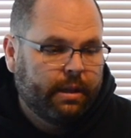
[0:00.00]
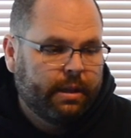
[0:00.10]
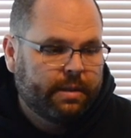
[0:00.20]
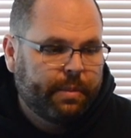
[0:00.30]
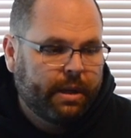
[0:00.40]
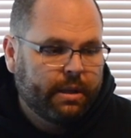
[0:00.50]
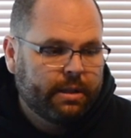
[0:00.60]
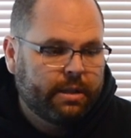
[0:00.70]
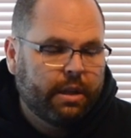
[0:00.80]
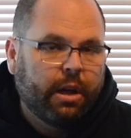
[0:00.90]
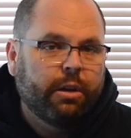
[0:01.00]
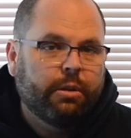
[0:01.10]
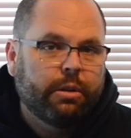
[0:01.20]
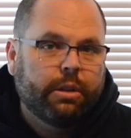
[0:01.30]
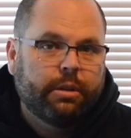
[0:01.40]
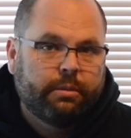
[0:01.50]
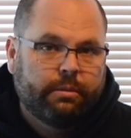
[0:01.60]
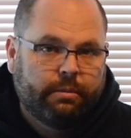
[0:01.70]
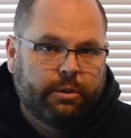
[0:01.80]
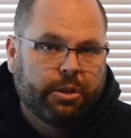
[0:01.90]
it's because it's an unoaked
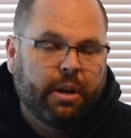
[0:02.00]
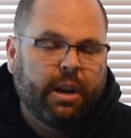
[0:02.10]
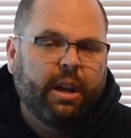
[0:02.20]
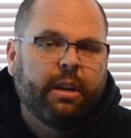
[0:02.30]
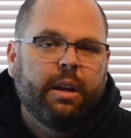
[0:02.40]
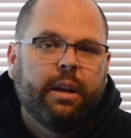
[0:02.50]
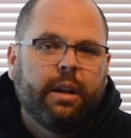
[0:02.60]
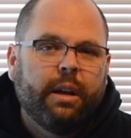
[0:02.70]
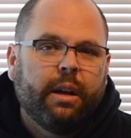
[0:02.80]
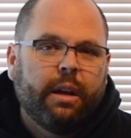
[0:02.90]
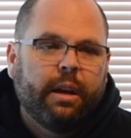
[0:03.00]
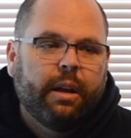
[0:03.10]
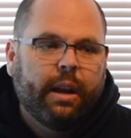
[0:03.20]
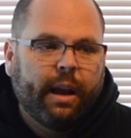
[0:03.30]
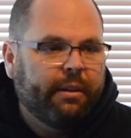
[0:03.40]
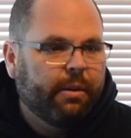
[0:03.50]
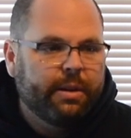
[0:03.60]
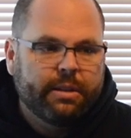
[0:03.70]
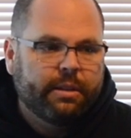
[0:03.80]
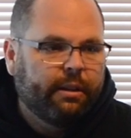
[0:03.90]
Chardonnay. And I've
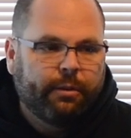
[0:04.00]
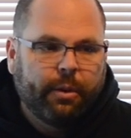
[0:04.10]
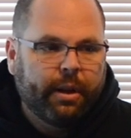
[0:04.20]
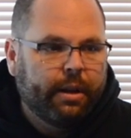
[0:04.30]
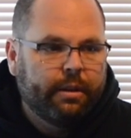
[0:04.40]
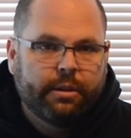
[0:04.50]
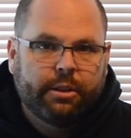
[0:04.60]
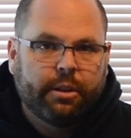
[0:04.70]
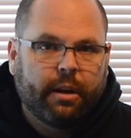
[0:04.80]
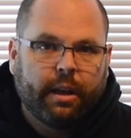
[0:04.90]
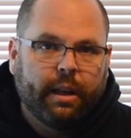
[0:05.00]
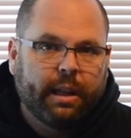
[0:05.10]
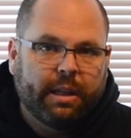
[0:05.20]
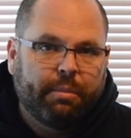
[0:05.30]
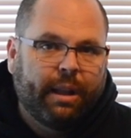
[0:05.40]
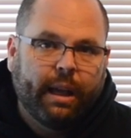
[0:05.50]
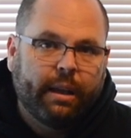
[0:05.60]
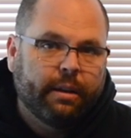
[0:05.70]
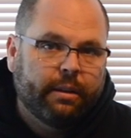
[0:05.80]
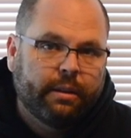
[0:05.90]
always avoided Chardonnay like the
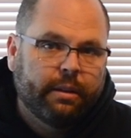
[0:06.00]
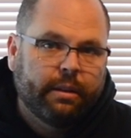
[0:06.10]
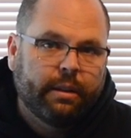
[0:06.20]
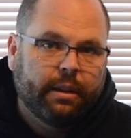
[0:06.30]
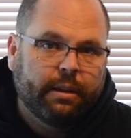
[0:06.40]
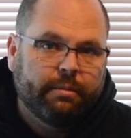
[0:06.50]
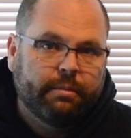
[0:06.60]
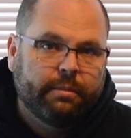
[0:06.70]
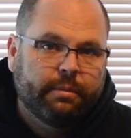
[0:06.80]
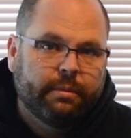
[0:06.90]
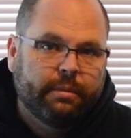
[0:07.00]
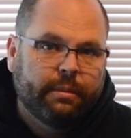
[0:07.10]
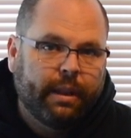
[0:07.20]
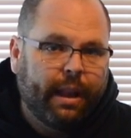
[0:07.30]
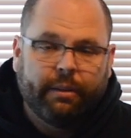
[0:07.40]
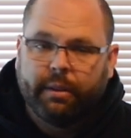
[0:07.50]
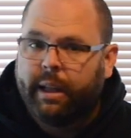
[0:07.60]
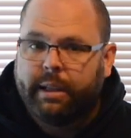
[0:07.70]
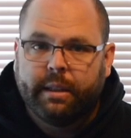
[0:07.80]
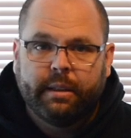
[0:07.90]
plague. Never
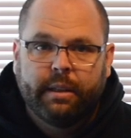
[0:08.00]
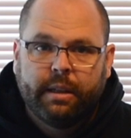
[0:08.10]
liked it.